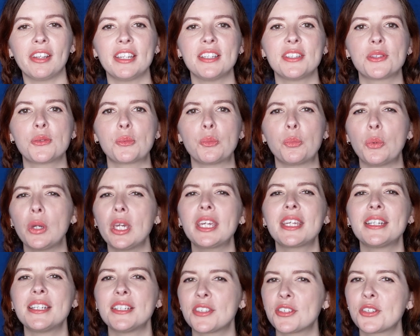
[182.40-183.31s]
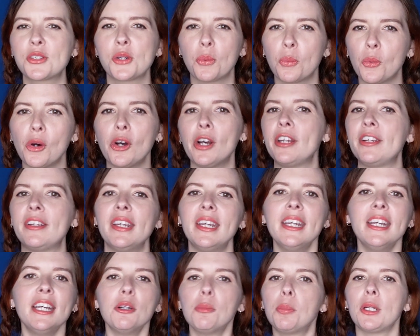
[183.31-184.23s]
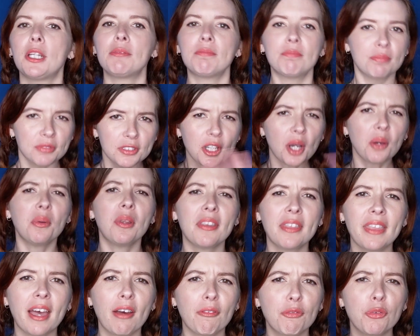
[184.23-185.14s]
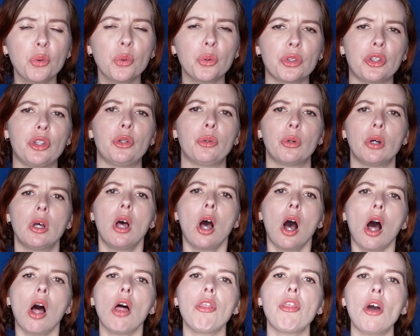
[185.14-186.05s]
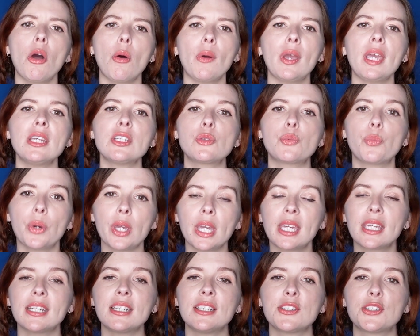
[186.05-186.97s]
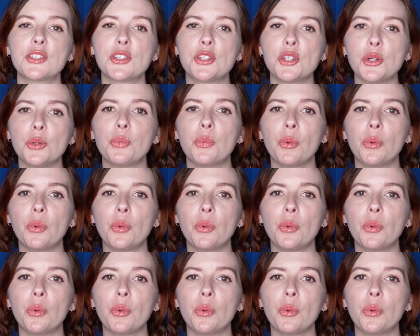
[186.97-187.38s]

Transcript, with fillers: his weakness to wood, but don't let that fool you. Although his weakness to